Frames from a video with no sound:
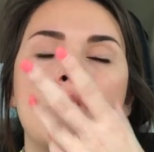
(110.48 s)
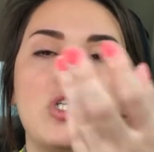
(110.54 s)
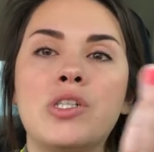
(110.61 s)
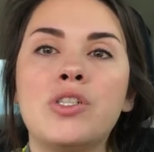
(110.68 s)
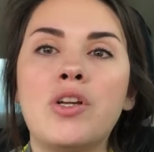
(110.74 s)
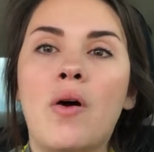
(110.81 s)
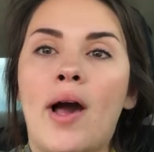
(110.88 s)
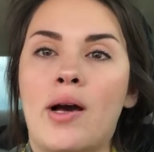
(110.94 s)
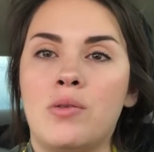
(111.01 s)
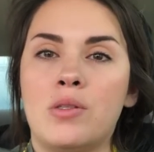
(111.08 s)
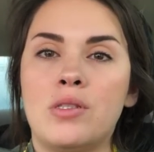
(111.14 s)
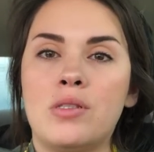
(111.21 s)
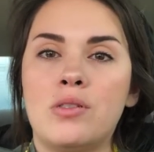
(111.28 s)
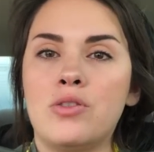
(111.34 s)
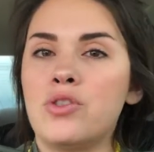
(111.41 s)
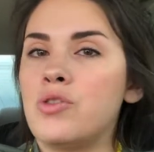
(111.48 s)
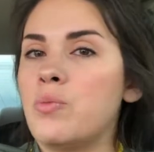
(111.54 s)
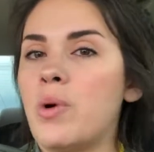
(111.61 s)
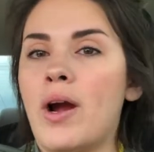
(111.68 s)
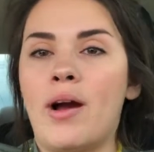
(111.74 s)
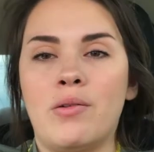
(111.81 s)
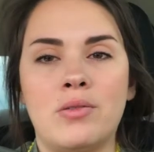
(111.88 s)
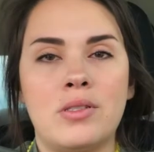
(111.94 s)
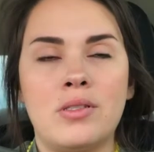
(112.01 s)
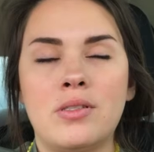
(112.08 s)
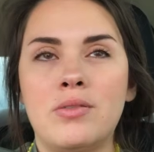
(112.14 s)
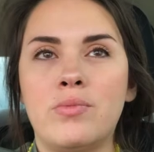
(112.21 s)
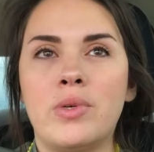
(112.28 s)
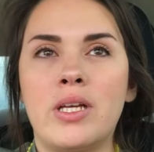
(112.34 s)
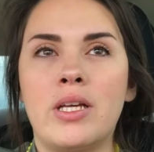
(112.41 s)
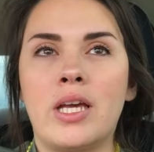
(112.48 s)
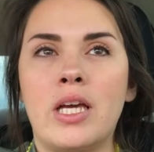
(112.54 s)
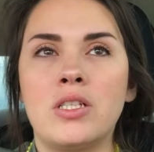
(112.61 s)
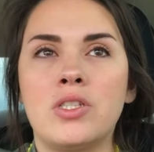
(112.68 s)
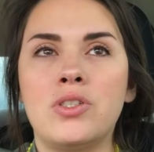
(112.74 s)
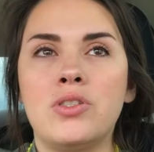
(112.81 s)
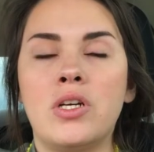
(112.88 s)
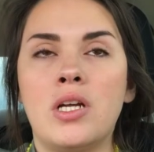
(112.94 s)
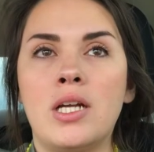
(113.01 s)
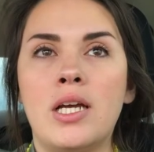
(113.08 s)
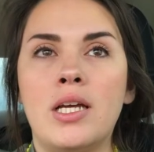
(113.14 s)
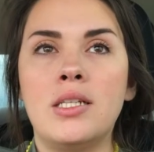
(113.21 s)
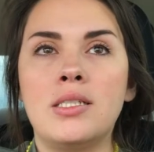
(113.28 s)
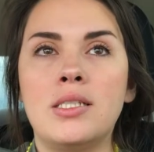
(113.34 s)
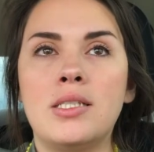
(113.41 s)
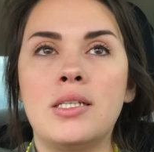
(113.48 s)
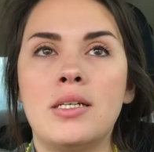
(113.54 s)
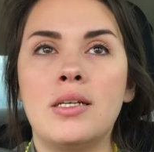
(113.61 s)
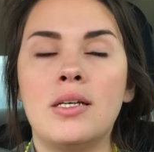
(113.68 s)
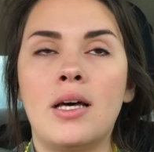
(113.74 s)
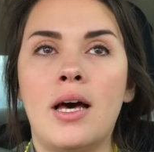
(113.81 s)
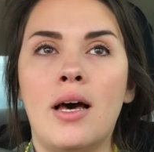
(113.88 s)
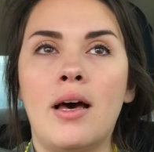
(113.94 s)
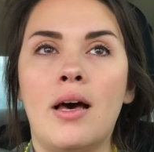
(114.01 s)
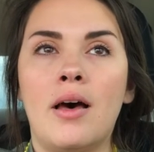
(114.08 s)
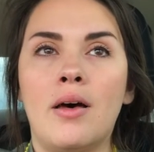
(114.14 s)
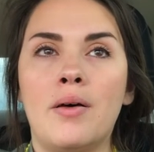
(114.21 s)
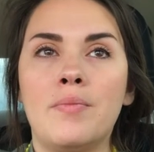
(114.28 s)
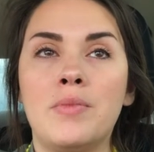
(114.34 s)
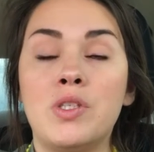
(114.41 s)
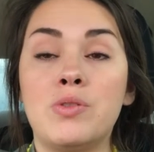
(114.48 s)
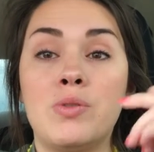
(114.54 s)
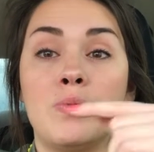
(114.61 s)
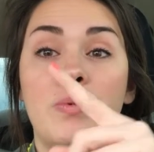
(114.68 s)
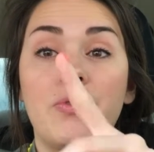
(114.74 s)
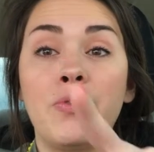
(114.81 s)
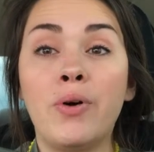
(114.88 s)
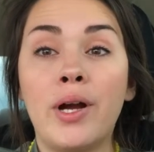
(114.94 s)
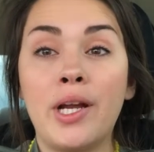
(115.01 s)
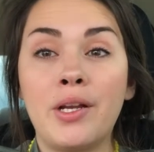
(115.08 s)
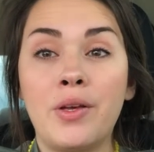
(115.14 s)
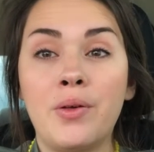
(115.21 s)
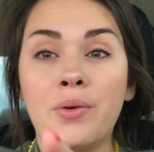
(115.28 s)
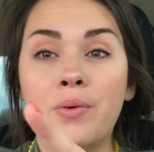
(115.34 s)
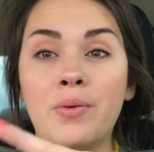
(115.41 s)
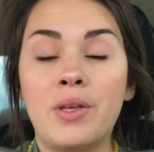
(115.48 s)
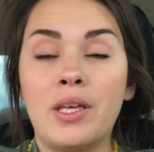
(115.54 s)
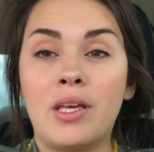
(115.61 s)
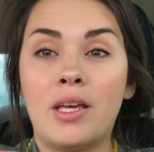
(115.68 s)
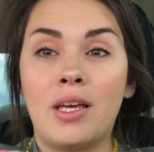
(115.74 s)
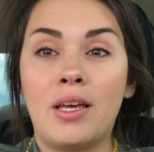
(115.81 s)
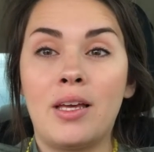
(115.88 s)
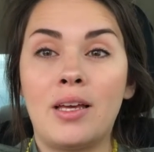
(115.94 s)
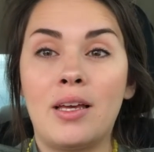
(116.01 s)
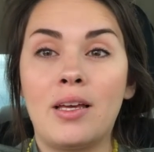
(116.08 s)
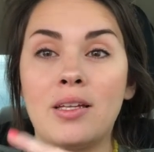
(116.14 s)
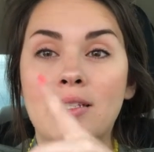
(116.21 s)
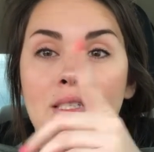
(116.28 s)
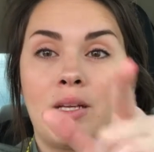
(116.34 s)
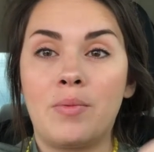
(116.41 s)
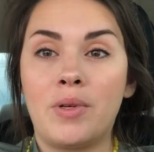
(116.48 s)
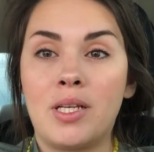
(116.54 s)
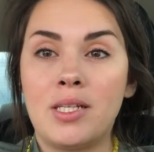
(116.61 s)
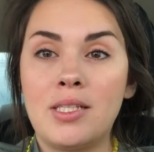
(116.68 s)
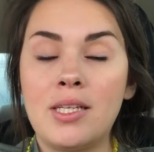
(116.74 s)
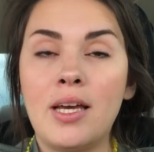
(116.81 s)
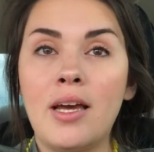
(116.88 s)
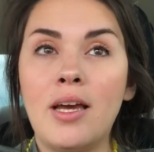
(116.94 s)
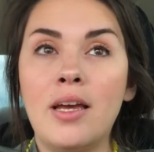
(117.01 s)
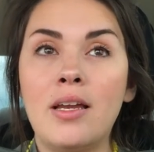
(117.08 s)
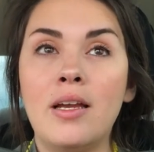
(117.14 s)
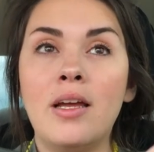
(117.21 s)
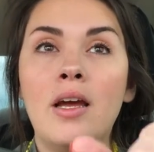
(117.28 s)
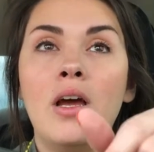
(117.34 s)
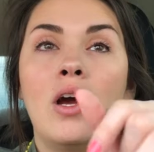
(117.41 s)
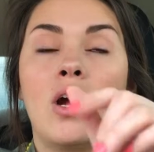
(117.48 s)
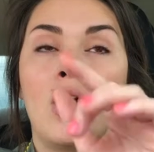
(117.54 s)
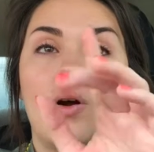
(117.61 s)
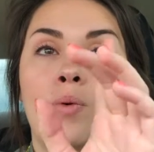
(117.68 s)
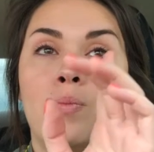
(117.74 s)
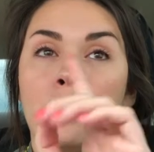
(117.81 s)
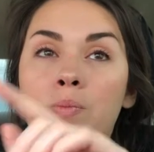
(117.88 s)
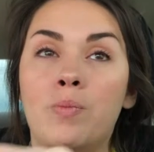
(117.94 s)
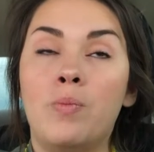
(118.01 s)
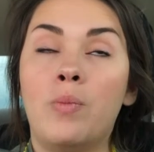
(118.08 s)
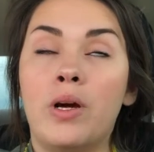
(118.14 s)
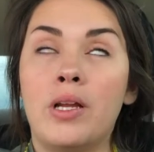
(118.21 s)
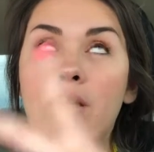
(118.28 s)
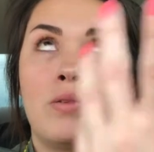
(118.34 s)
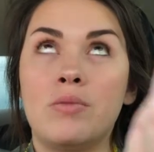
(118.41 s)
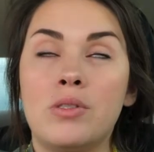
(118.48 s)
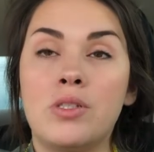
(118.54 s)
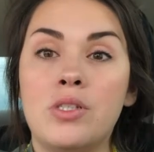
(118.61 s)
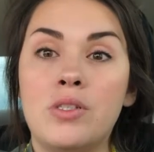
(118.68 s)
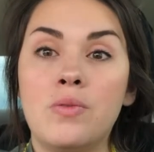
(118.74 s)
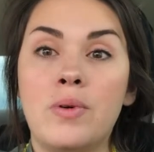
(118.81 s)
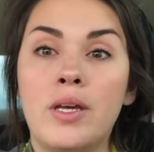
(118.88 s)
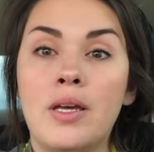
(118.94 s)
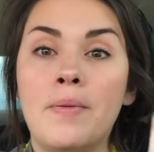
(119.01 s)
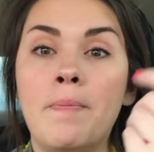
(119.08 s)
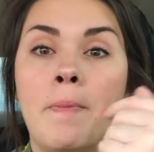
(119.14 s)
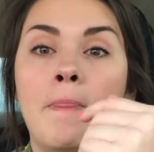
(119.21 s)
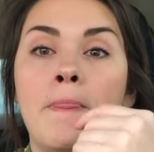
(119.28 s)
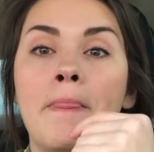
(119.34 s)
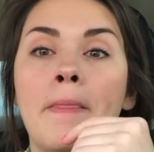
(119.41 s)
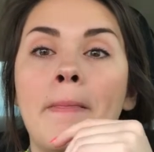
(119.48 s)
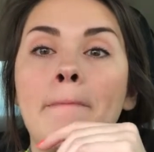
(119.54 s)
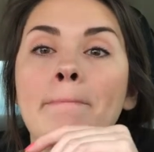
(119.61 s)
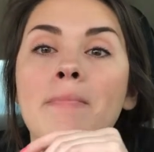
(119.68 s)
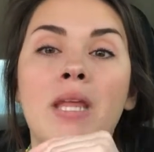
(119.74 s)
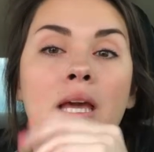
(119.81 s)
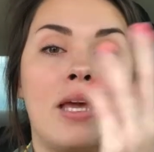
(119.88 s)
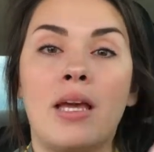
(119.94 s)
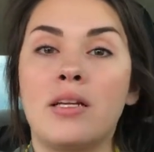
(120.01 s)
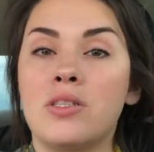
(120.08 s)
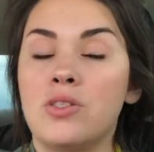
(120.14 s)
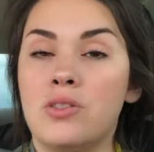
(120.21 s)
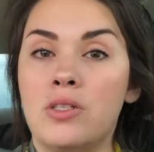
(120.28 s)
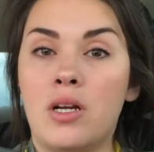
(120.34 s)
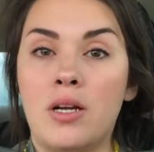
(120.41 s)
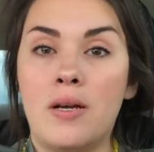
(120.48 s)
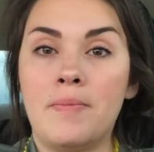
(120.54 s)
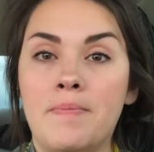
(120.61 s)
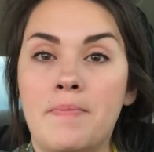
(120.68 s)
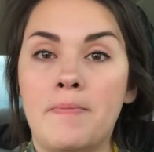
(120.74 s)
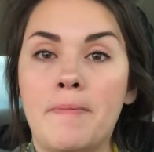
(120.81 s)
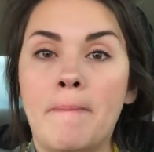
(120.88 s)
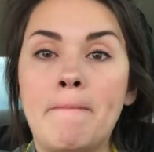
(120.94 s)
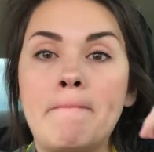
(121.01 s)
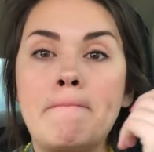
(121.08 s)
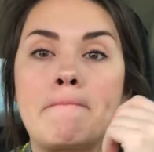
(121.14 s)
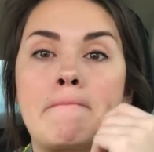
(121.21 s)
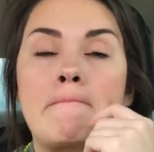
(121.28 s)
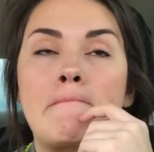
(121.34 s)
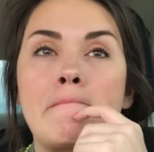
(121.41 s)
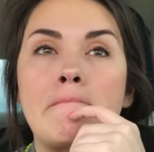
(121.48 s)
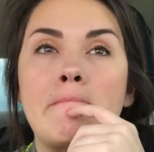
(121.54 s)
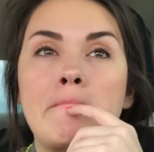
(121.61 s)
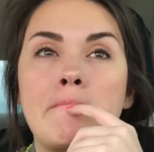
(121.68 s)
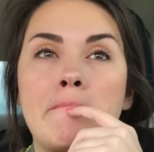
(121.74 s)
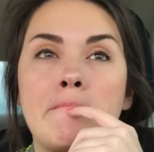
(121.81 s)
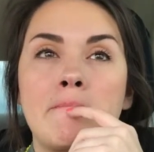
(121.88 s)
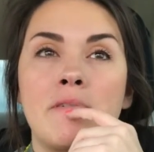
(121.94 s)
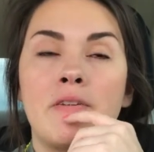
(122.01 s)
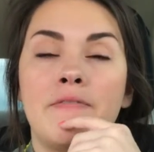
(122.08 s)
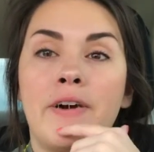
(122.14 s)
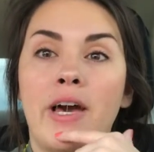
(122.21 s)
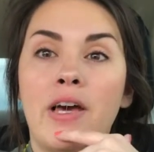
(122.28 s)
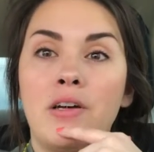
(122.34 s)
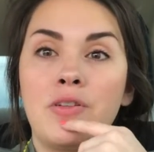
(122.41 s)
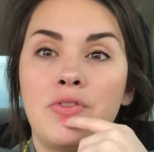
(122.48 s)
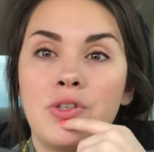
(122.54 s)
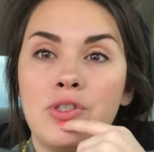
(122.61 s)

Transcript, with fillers: there's no house. There's no more house. We canceled on it. This is before I knew he did what he did or what he was doing. He canceled on it. We filed